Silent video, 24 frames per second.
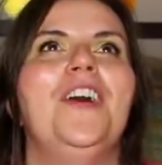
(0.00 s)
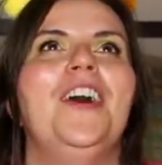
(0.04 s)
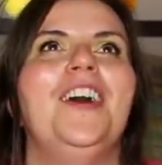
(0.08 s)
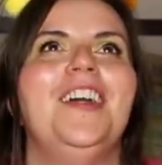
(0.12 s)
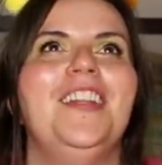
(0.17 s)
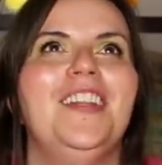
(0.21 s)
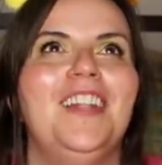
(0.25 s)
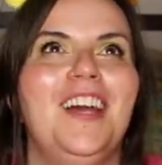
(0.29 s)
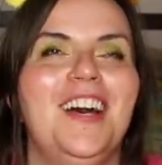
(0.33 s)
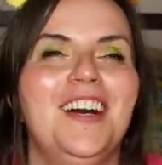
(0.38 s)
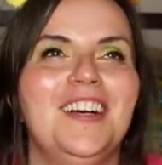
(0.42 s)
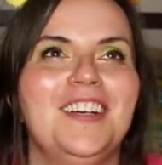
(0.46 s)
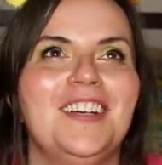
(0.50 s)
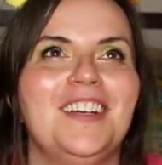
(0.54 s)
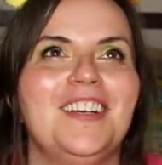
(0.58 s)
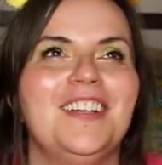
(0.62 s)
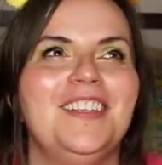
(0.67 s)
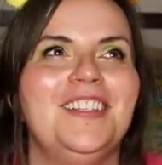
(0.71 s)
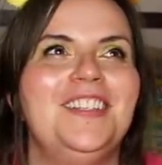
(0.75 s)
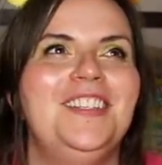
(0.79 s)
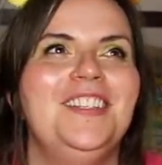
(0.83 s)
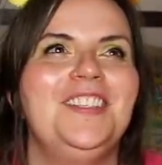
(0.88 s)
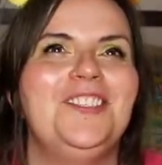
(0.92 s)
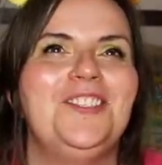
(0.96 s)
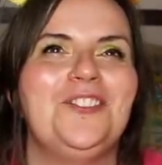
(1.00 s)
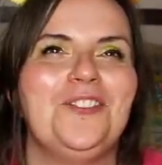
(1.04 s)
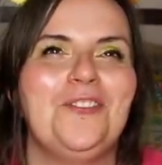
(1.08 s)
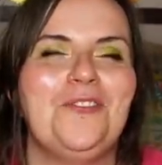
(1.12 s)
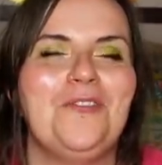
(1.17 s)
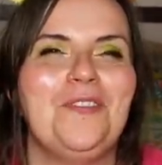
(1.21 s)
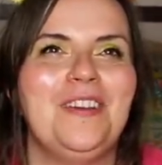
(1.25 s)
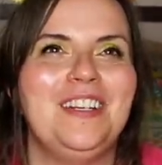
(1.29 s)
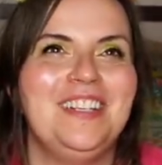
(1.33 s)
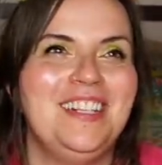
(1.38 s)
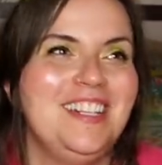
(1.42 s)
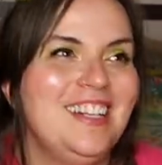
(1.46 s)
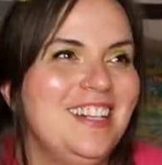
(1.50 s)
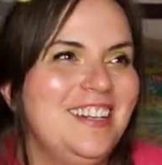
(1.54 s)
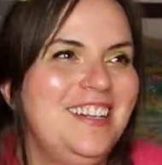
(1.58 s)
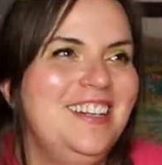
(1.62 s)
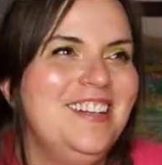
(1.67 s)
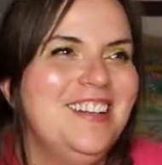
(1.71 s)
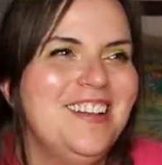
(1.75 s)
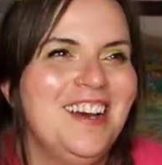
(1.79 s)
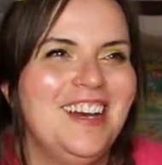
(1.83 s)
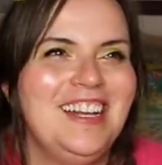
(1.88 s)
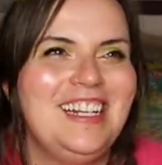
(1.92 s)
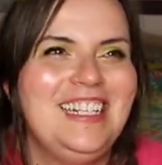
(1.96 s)
her lungs during the
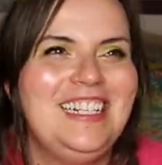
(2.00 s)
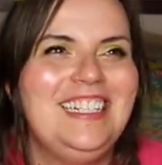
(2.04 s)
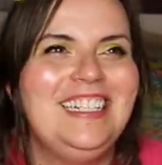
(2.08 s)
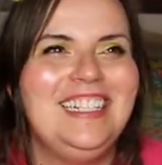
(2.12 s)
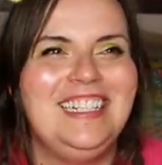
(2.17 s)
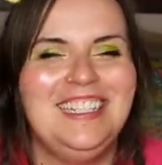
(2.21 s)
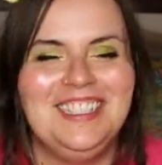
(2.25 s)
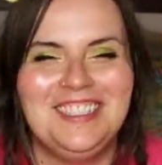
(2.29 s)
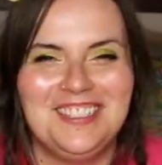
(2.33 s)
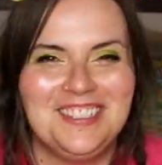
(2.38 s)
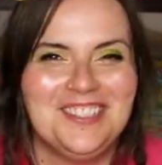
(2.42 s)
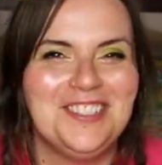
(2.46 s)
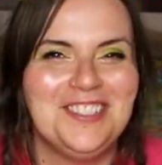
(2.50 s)
90s